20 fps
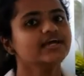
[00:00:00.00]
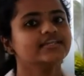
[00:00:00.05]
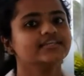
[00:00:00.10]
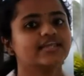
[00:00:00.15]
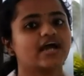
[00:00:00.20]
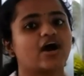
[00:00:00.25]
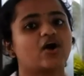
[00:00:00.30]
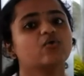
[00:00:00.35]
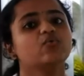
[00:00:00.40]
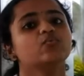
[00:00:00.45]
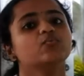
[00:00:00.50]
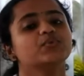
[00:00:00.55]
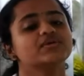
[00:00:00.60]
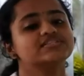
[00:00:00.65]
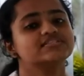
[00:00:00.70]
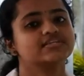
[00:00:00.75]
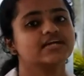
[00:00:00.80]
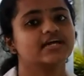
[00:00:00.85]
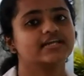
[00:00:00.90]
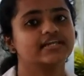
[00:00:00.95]
now we
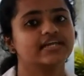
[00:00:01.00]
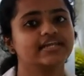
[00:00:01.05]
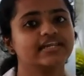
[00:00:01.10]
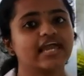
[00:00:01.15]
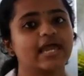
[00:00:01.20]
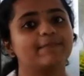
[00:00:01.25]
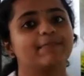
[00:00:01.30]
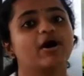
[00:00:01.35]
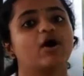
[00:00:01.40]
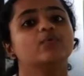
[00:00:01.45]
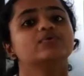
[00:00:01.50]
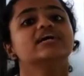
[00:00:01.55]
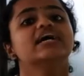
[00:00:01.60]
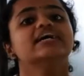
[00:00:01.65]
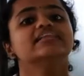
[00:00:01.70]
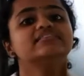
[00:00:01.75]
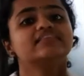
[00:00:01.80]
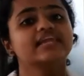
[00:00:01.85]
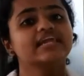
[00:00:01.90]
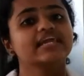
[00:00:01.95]
studied
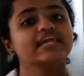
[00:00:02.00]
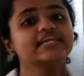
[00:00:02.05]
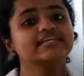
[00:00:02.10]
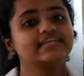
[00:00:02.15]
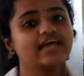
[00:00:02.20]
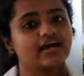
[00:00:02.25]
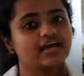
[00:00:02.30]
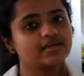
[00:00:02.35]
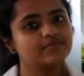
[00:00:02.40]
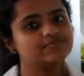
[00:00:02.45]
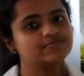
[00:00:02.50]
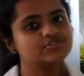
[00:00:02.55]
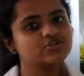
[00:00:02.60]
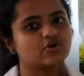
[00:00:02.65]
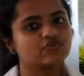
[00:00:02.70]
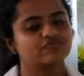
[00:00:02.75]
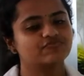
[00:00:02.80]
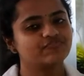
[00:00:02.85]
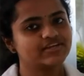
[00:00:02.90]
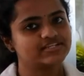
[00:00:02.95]
about three types of
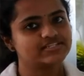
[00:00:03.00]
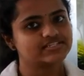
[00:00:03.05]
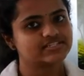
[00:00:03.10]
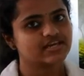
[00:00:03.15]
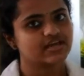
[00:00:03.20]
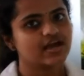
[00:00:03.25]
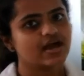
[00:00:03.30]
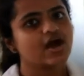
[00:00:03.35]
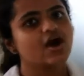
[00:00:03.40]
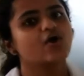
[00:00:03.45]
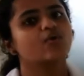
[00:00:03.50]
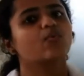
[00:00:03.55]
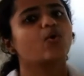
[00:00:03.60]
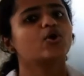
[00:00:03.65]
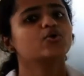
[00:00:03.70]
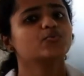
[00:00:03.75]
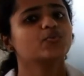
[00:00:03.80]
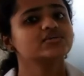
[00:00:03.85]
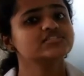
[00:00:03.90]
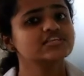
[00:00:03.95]
wind. What
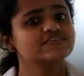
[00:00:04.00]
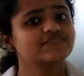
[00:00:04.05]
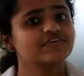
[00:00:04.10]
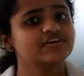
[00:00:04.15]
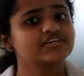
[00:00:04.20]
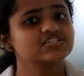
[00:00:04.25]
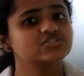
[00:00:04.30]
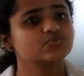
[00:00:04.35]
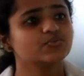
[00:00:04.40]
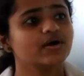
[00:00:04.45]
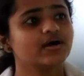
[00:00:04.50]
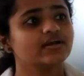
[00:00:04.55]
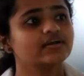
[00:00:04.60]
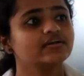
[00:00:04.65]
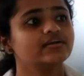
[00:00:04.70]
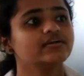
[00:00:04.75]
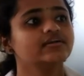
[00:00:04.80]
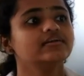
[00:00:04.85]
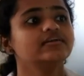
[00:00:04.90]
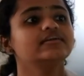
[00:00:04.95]
was the first
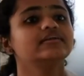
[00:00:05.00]
one?